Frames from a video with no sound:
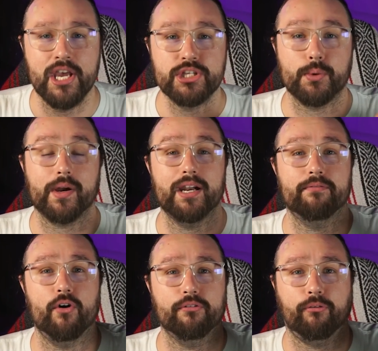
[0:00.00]
so we're gonna
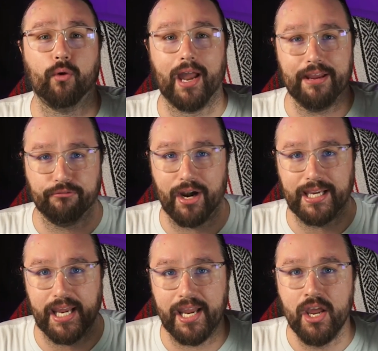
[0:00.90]
vote for a
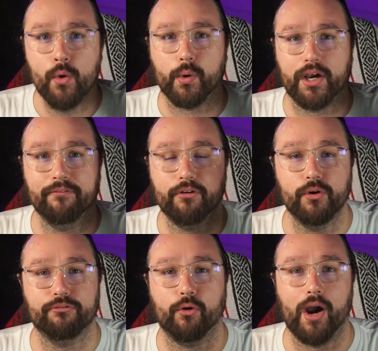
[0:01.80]
Frankie, we're gonna
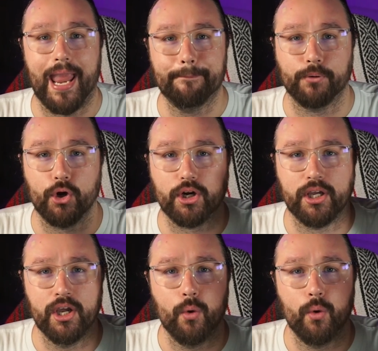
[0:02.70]
vote for a Brook,